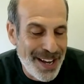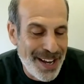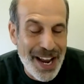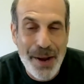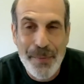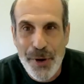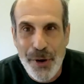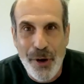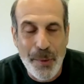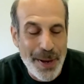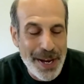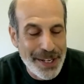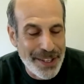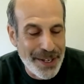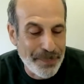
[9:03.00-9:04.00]
and we all
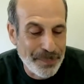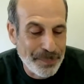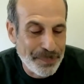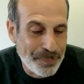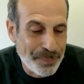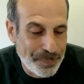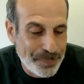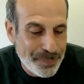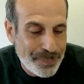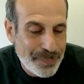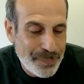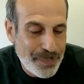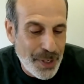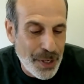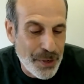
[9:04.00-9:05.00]
make them.
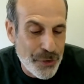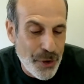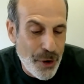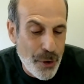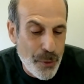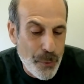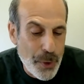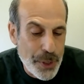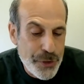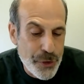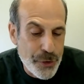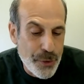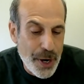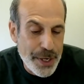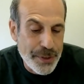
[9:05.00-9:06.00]
So once you
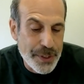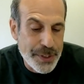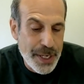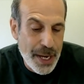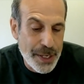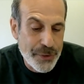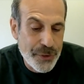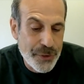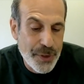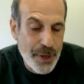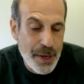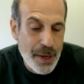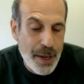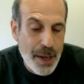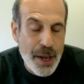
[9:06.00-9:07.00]
grade the test,
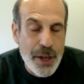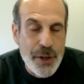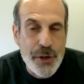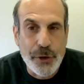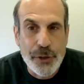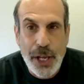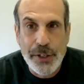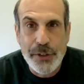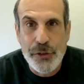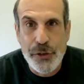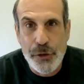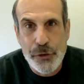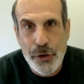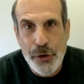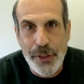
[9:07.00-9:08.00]
you'll get to
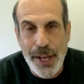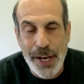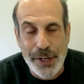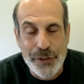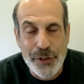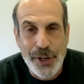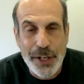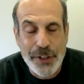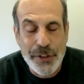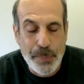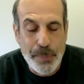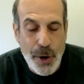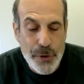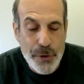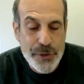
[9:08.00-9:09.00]
do 2 things. You get to
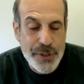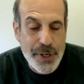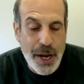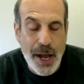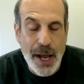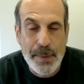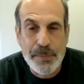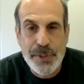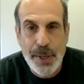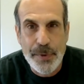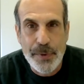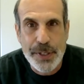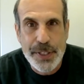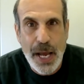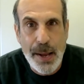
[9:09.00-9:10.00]
post some
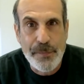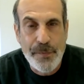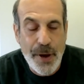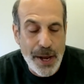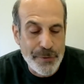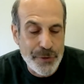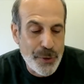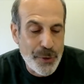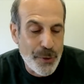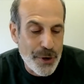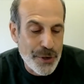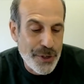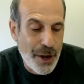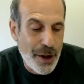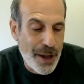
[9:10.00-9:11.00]
of the top 5
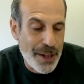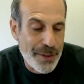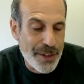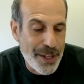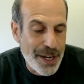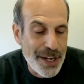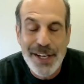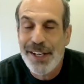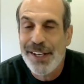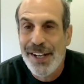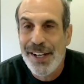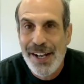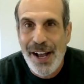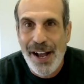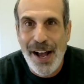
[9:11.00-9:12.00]
scores on the
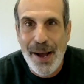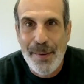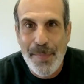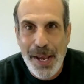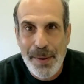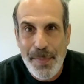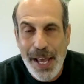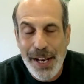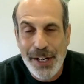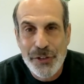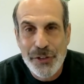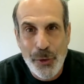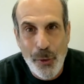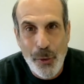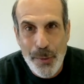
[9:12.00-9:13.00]
AMATIC
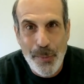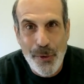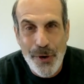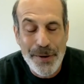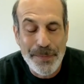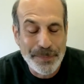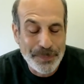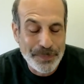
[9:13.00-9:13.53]
scoreboard,